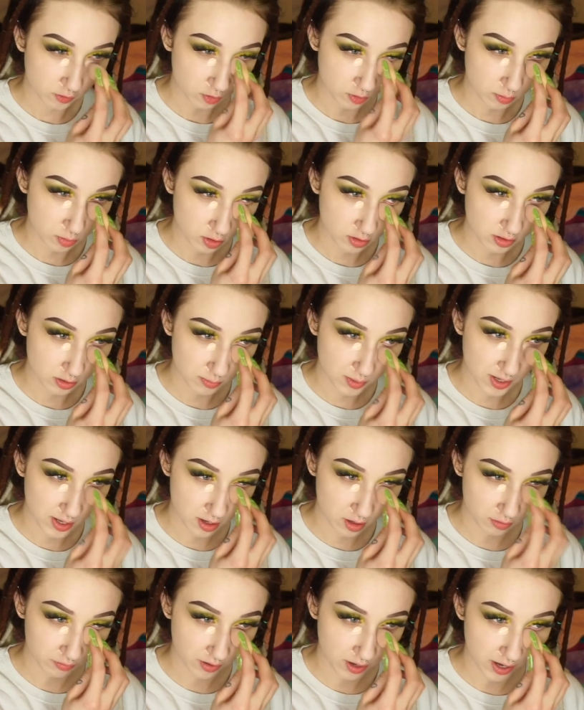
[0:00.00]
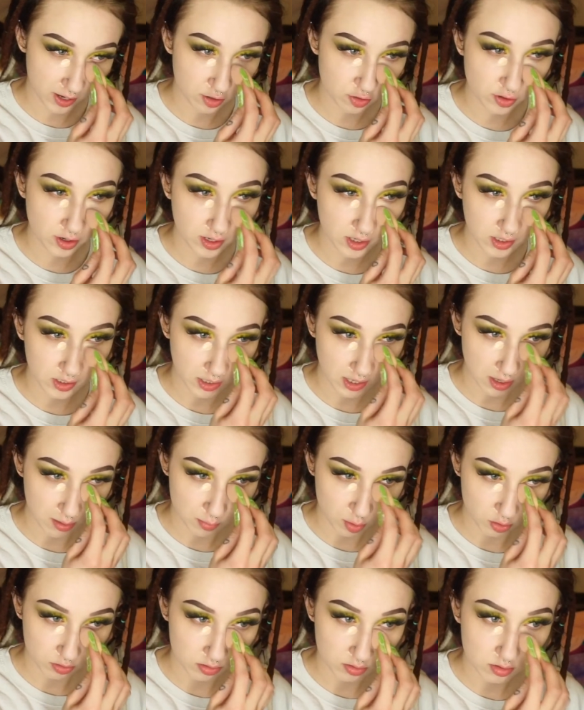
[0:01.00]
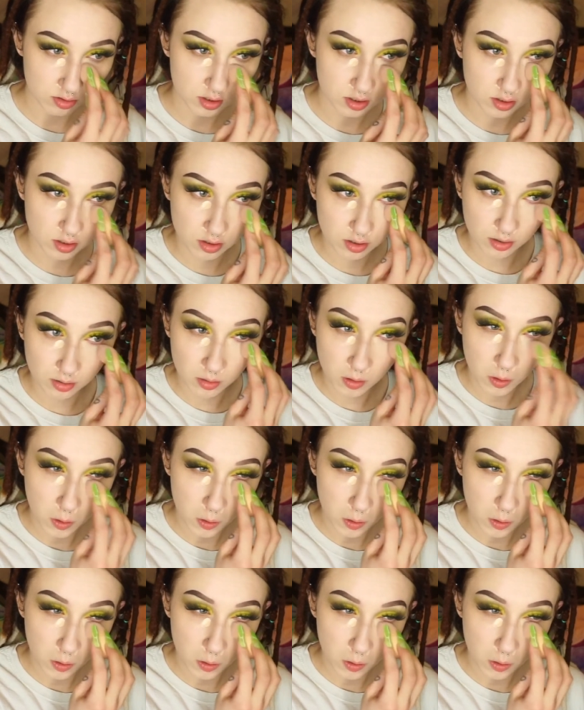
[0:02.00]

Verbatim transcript: So I'm using my e.l.f. Hydrating Camo Concealer,